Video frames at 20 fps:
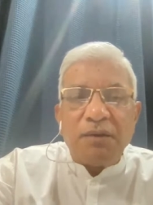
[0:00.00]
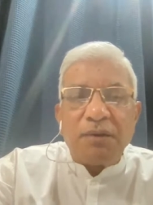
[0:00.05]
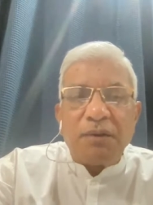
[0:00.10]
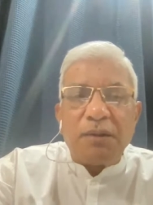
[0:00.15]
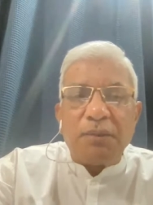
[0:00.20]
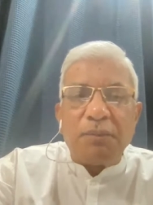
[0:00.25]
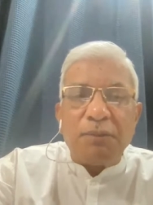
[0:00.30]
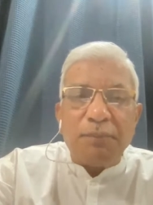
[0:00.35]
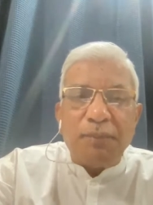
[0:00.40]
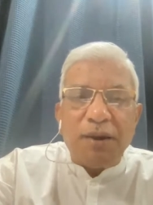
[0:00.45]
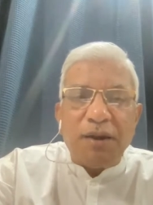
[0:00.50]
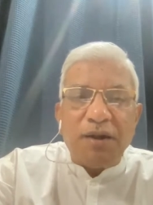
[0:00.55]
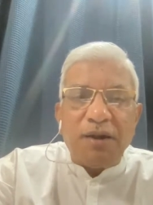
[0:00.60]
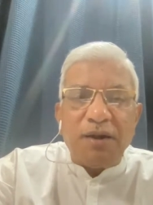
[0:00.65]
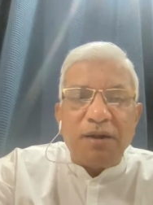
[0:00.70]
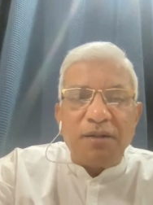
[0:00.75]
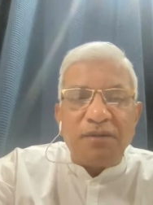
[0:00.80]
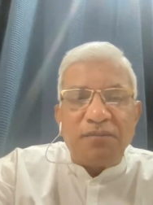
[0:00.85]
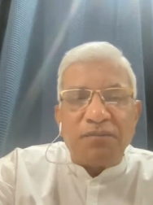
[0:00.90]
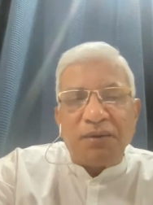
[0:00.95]
The moment
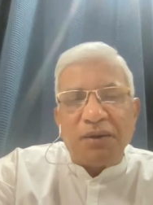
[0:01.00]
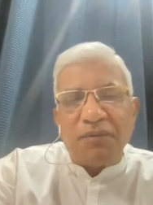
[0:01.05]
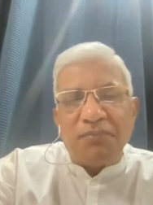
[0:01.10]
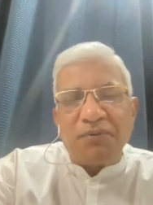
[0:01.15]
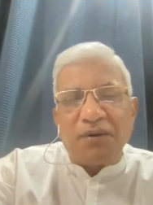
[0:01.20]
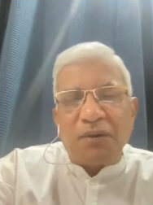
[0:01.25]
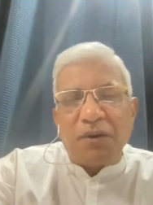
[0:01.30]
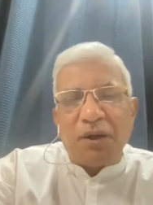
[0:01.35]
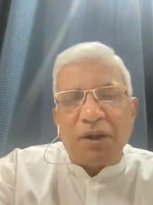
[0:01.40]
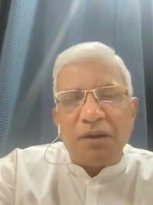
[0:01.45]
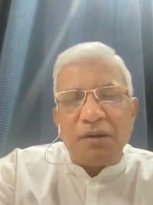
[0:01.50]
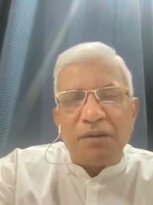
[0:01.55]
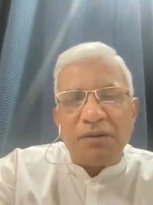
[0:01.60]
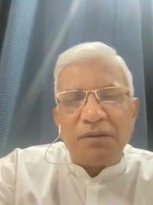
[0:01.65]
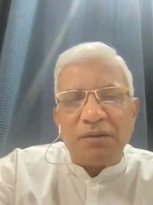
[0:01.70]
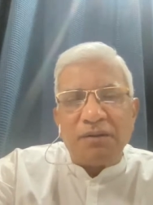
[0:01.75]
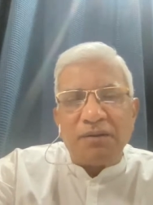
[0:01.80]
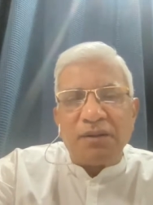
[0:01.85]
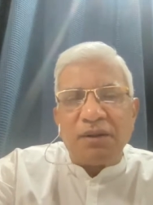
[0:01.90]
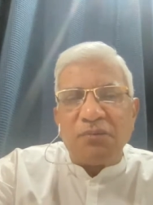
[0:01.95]
it is free for all,
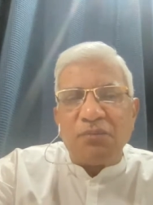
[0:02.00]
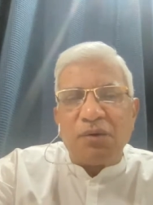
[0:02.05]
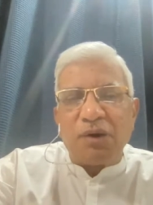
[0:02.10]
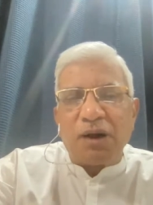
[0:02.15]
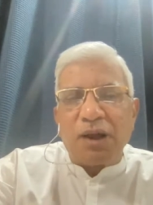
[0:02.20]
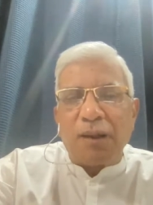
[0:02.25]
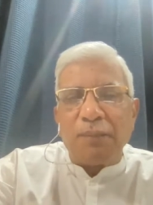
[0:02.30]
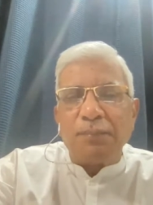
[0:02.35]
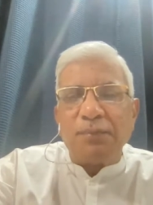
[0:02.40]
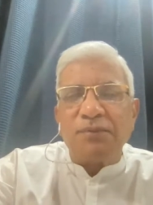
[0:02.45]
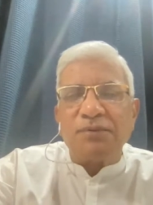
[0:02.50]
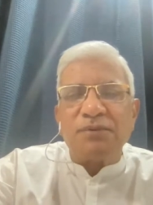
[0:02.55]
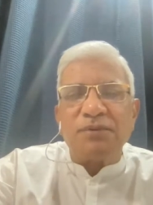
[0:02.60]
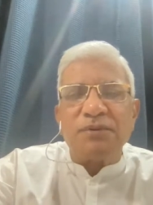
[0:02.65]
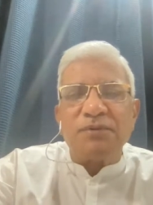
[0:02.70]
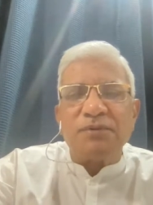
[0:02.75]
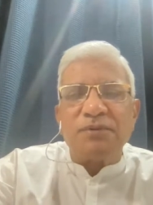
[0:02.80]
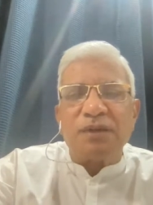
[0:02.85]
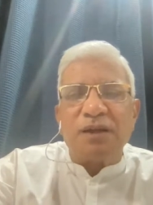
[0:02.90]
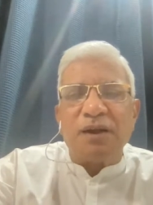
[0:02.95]
then what happens
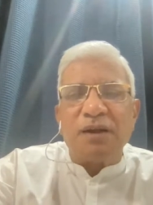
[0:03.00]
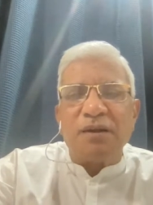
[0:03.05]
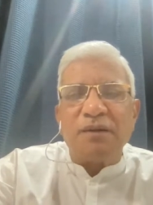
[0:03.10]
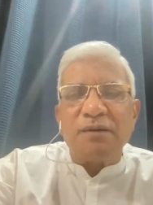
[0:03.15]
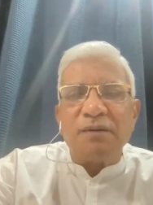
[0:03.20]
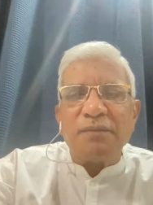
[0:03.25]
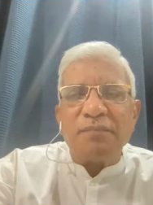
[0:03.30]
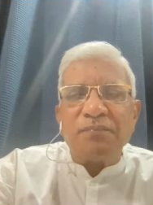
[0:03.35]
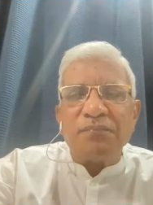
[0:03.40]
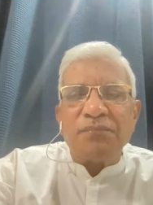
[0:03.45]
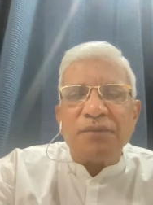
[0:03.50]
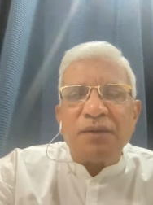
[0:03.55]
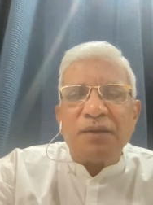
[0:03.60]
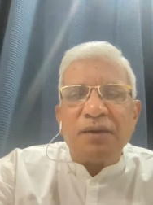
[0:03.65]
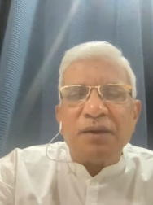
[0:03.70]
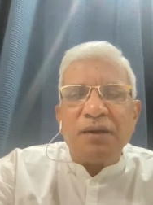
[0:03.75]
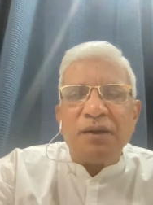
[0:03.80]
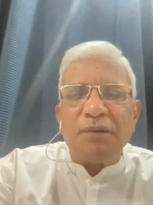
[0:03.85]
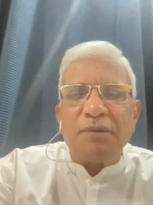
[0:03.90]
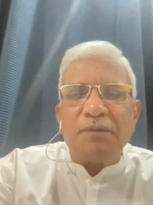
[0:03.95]
is that
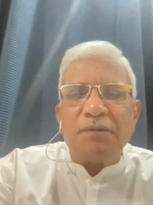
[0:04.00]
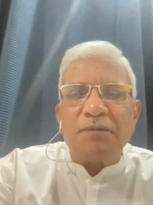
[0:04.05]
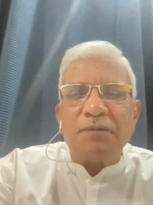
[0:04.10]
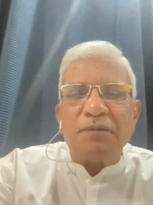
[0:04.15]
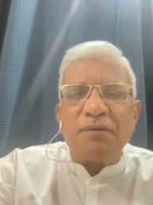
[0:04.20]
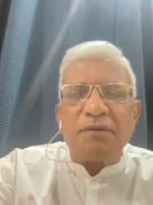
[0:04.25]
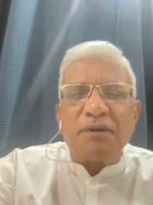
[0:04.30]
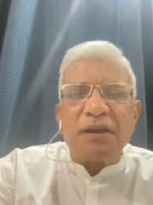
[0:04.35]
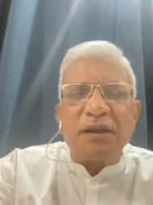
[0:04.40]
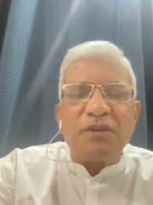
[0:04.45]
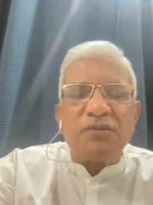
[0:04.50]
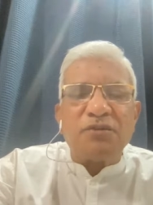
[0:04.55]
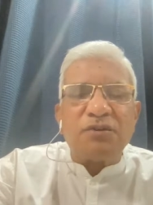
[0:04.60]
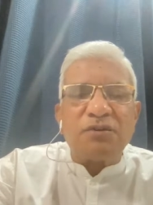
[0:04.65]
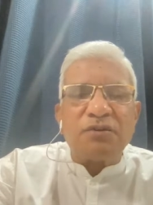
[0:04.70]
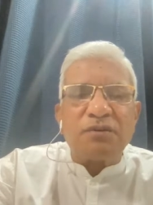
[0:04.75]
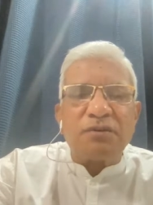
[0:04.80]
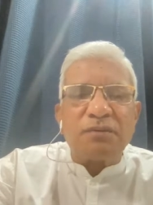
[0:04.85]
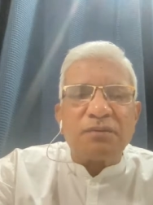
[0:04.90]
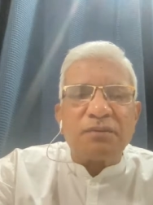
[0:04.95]
the
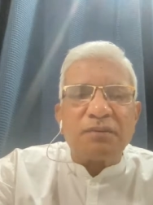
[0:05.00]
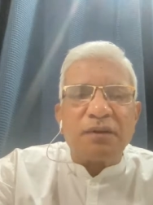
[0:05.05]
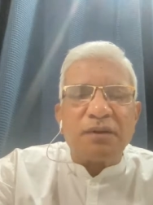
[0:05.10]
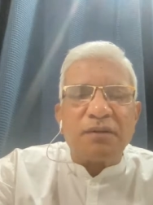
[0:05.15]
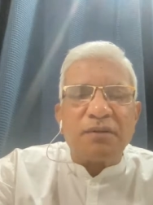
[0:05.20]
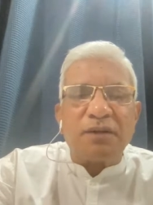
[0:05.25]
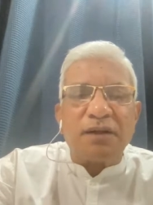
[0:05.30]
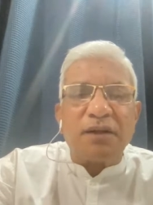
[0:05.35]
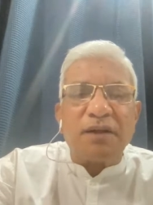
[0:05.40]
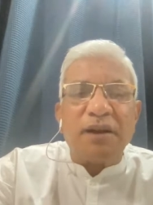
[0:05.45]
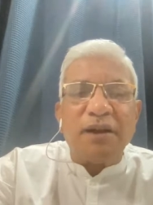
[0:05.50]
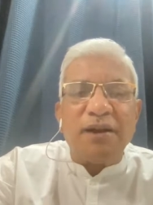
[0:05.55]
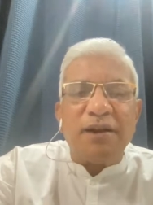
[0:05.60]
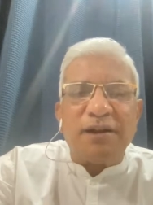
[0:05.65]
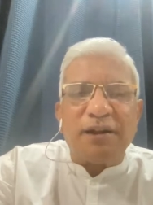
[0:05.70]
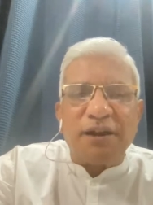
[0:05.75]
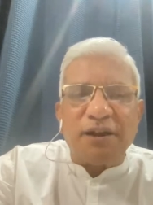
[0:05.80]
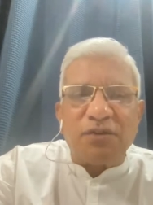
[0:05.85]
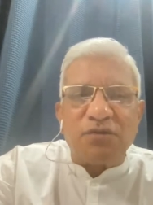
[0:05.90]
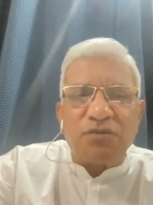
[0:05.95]

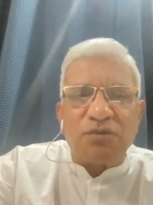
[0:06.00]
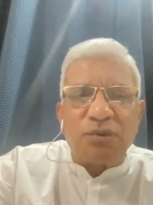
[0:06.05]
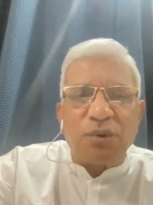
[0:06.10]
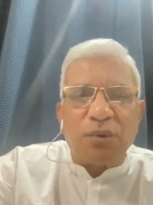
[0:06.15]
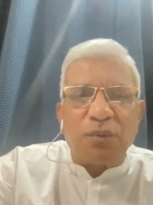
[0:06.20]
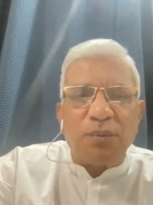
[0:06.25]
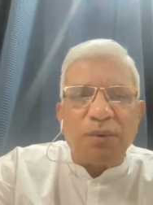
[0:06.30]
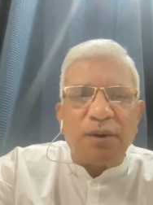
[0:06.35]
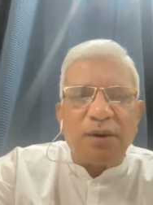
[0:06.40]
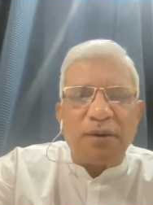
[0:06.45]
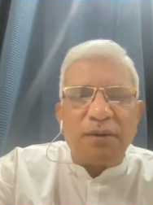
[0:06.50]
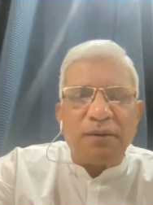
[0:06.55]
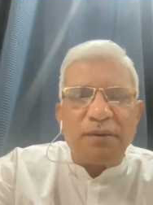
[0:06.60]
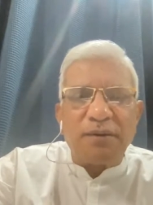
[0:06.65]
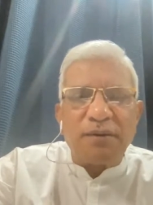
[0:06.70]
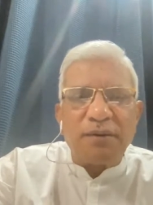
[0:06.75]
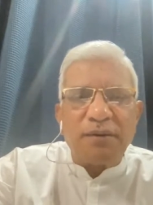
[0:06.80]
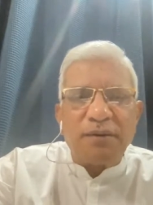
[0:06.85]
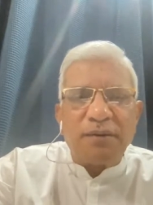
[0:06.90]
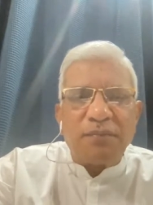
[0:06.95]
greed takes over,
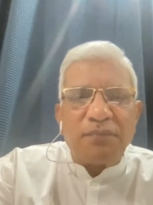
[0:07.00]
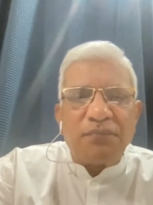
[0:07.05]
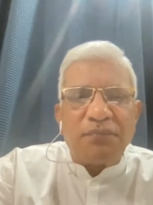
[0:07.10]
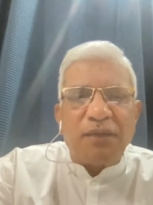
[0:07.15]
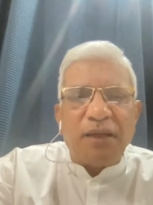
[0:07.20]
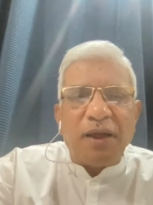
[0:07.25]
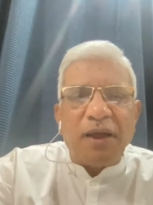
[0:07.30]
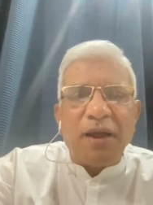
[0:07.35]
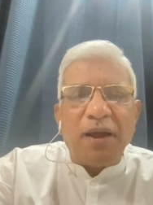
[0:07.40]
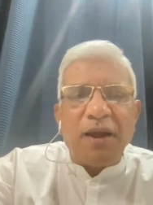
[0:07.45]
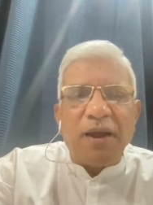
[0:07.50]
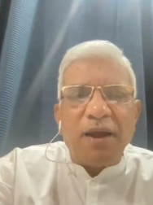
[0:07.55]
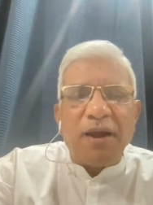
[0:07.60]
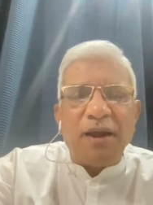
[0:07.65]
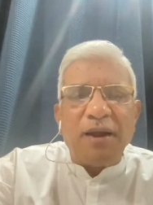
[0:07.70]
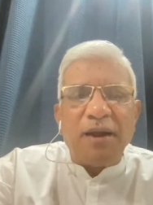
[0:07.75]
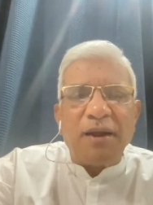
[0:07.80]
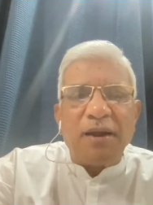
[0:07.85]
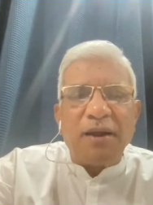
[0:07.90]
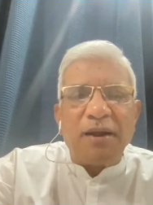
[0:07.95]

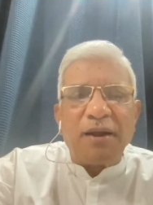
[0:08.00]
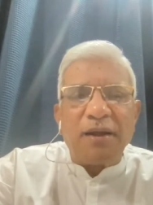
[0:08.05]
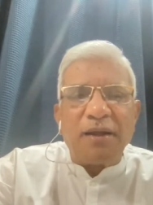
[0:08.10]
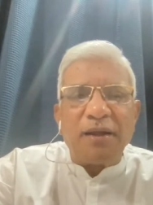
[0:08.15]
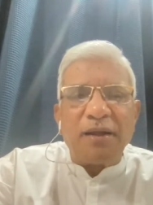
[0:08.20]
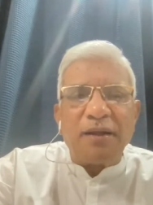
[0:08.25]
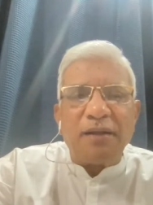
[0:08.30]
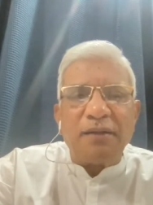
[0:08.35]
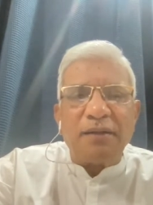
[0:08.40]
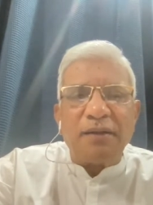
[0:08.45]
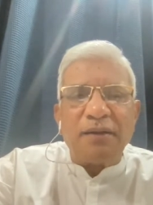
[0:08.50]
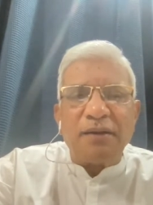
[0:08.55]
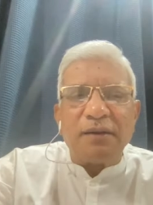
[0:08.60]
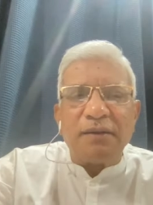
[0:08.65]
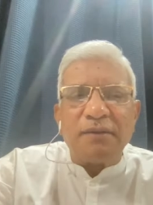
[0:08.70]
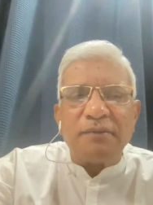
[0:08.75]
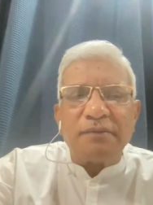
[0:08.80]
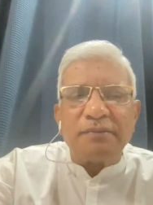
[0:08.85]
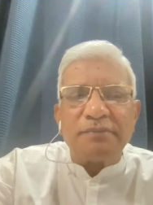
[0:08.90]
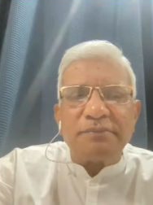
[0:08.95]
and the